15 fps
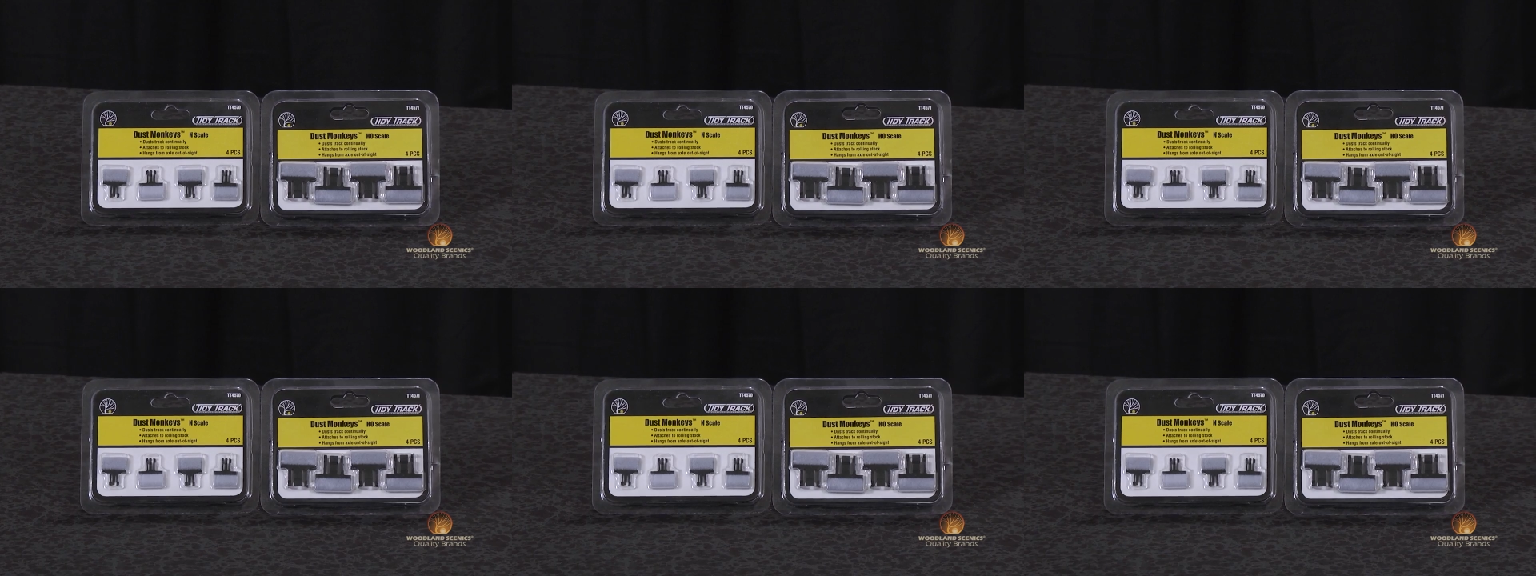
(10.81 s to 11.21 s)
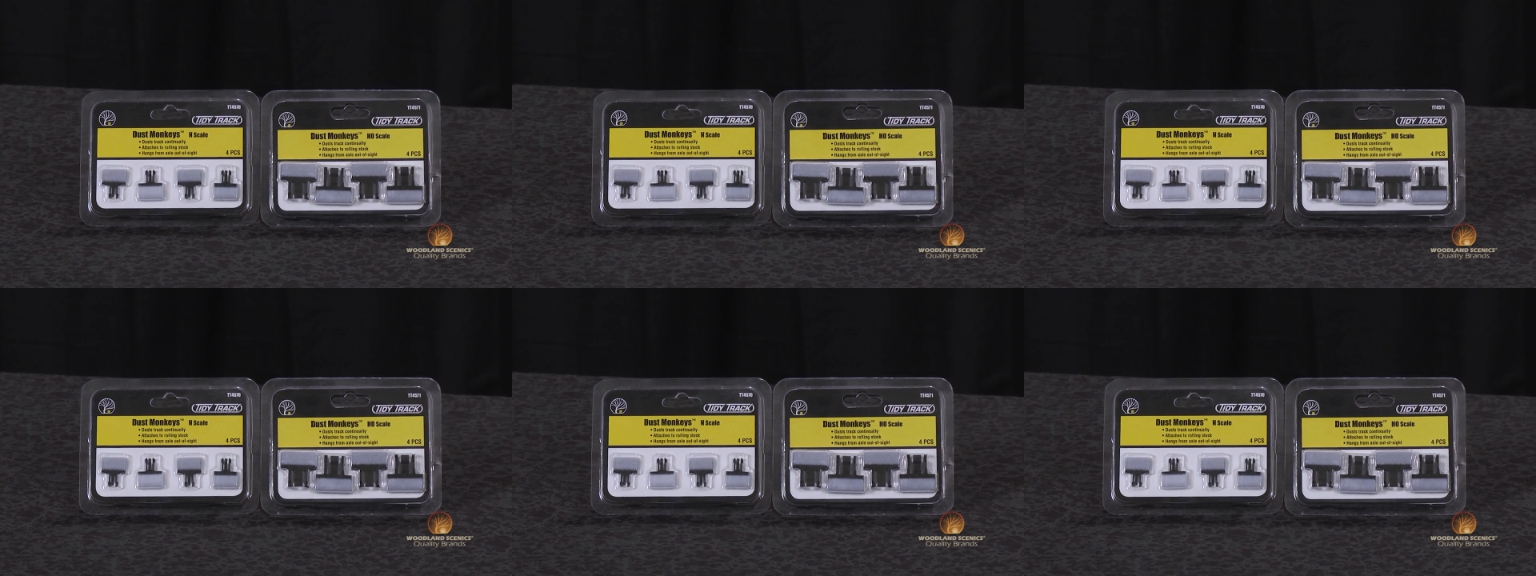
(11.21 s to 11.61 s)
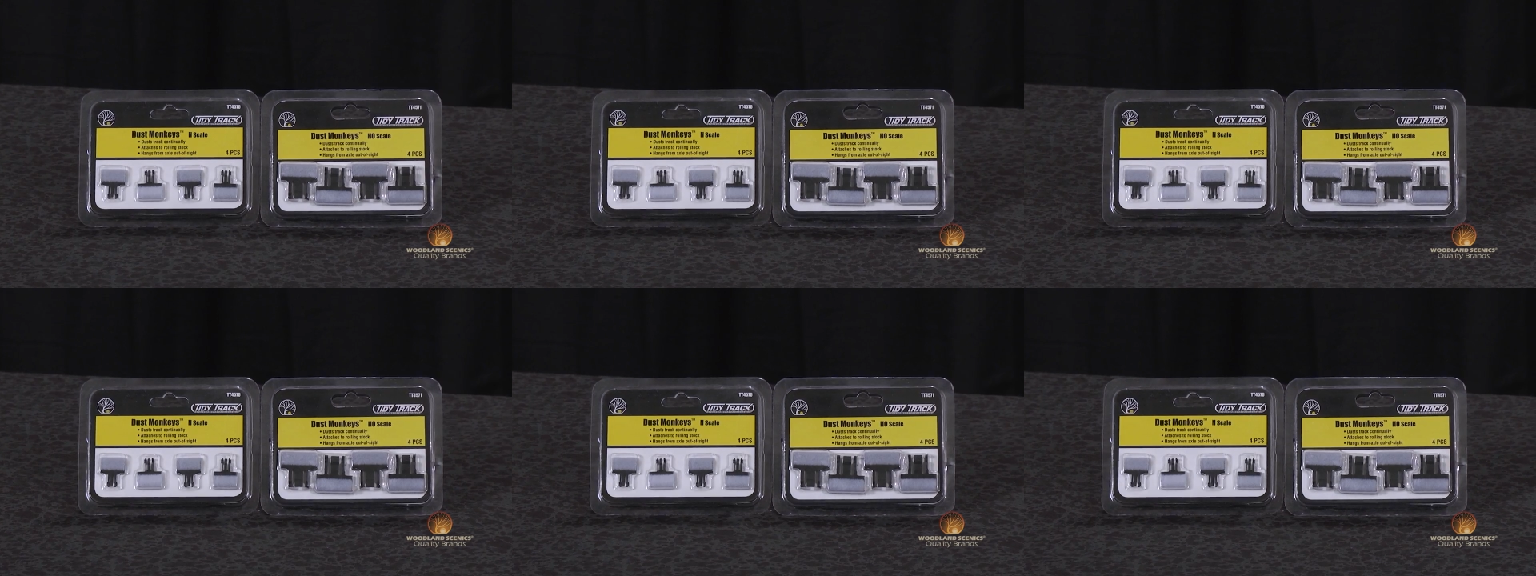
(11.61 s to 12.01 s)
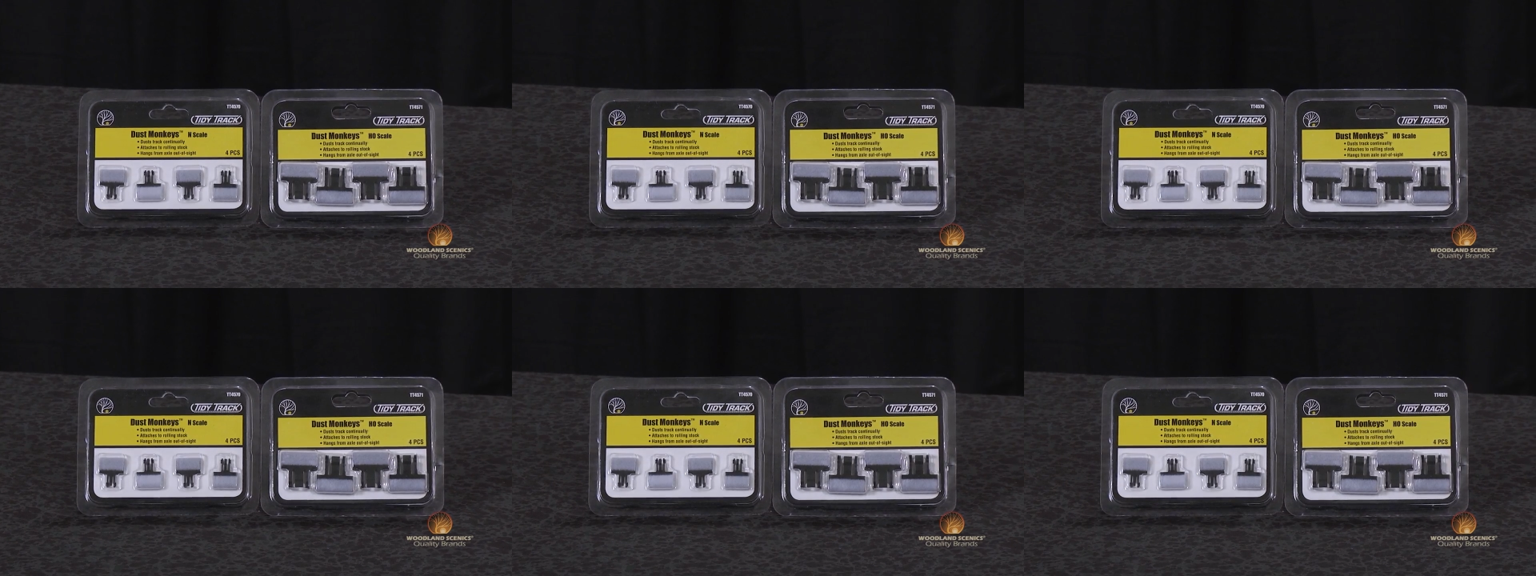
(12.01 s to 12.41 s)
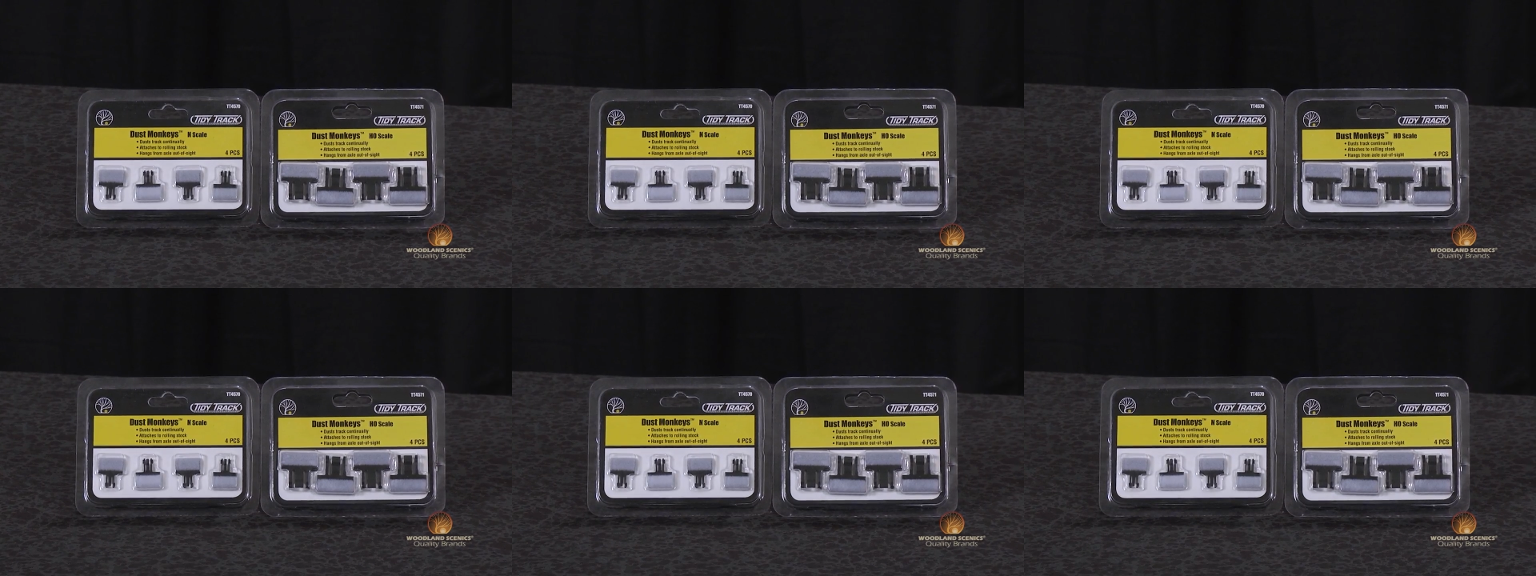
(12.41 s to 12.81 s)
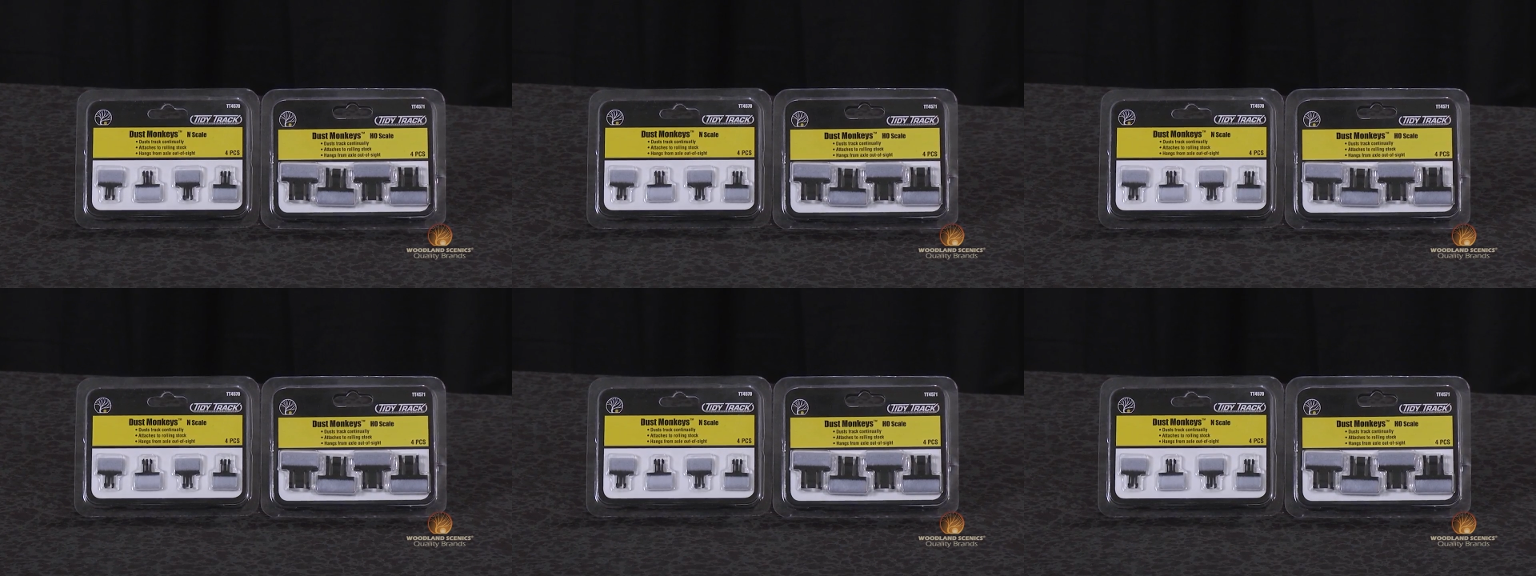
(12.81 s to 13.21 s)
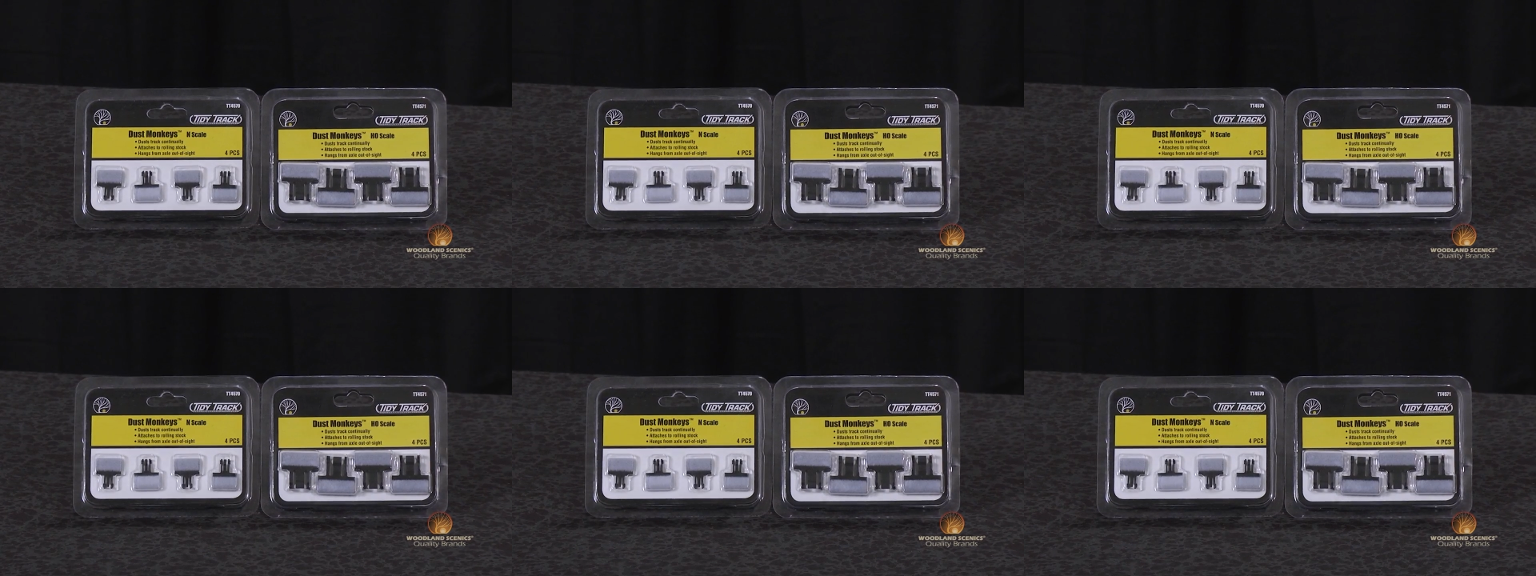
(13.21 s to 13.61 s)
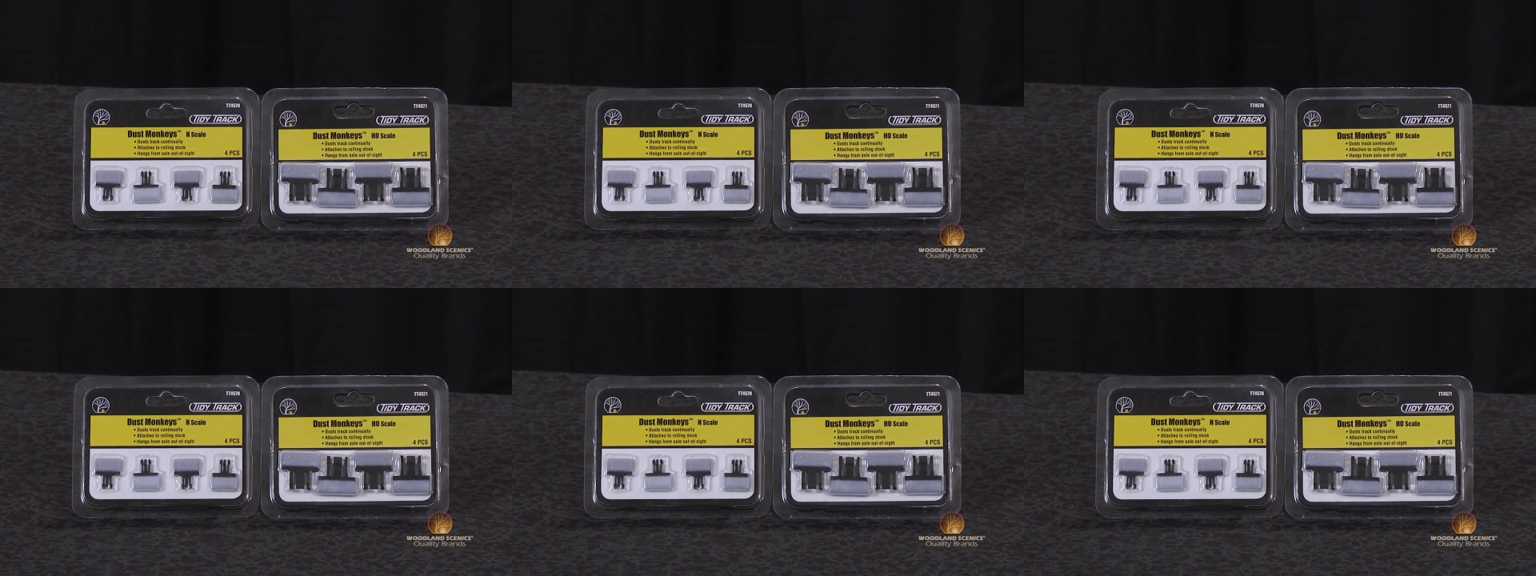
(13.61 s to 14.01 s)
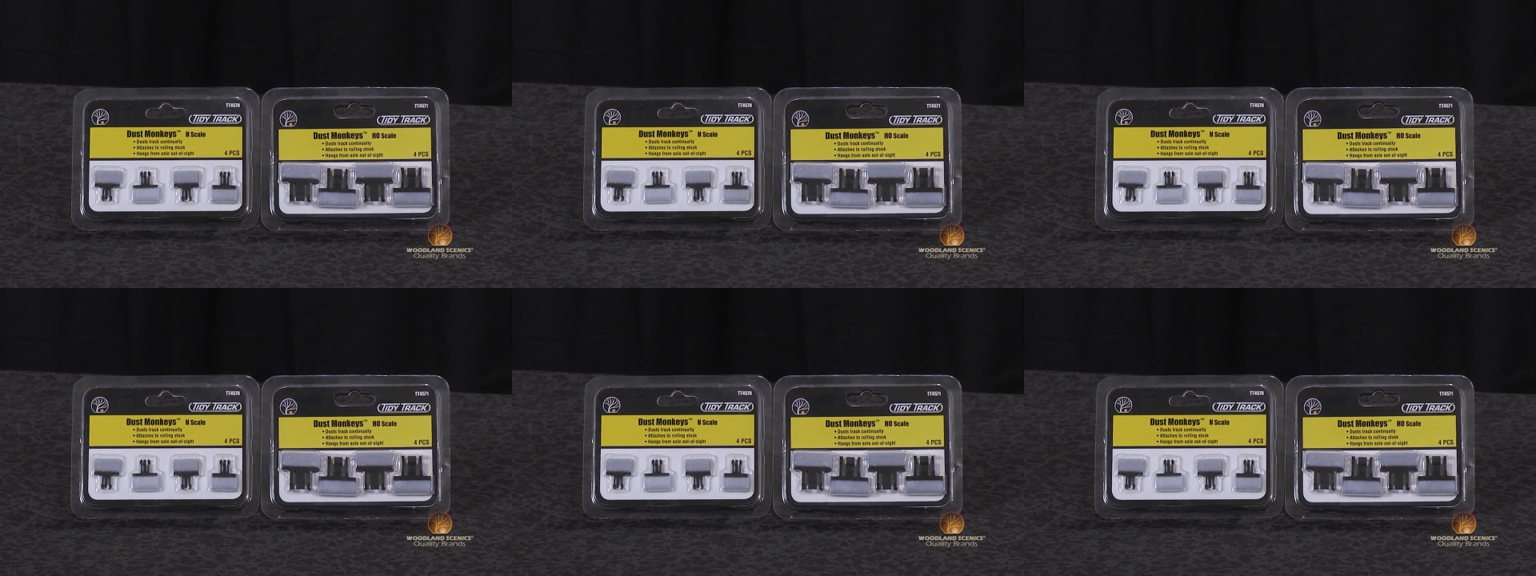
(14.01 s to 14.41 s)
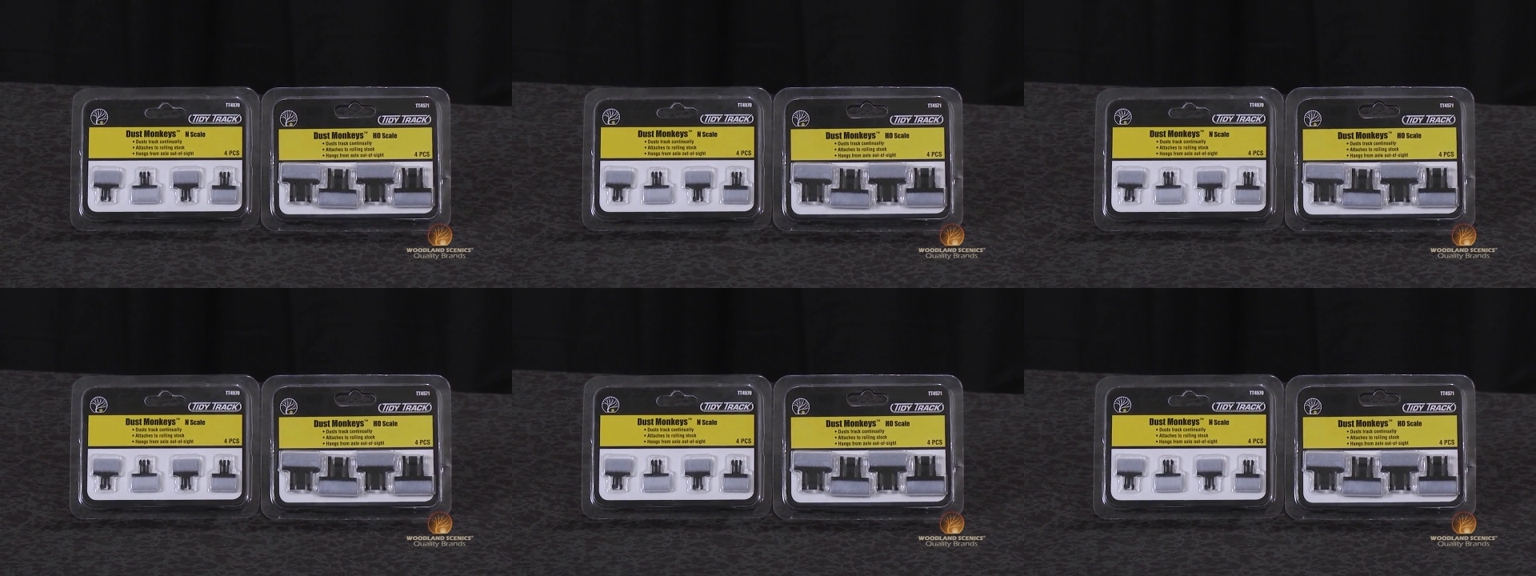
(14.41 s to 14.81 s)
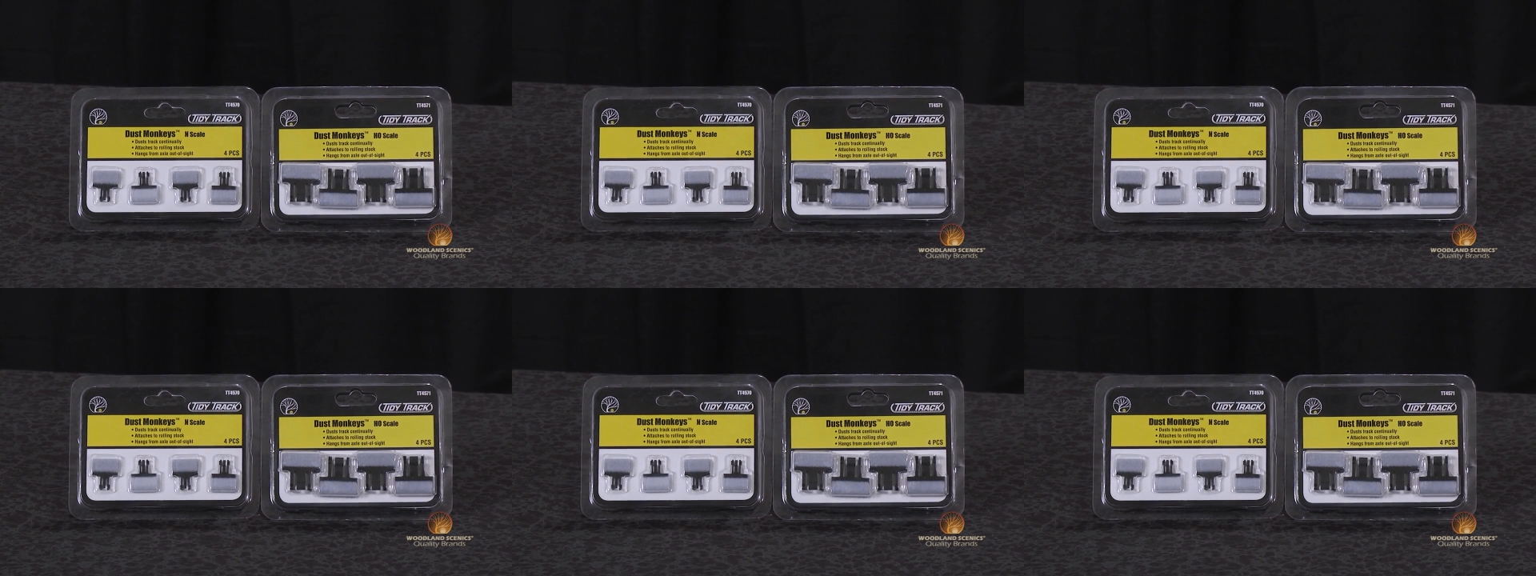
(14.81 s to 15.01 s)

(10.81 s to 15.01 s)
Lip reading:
(no speaker visible)